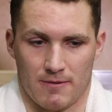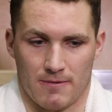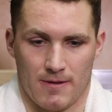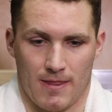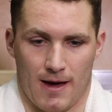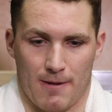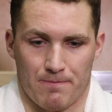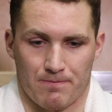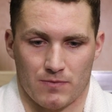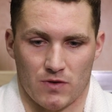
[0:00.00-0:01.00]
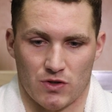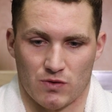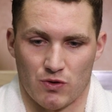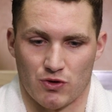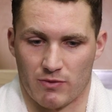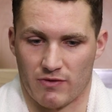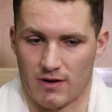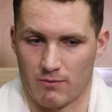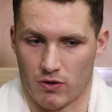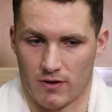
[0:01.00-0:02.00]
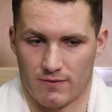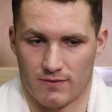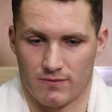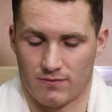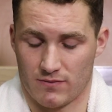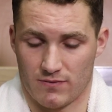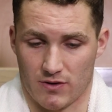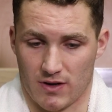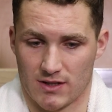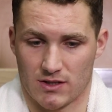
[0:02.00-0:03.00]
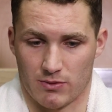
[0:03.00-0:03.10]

And, you know, this road trip is very important for us.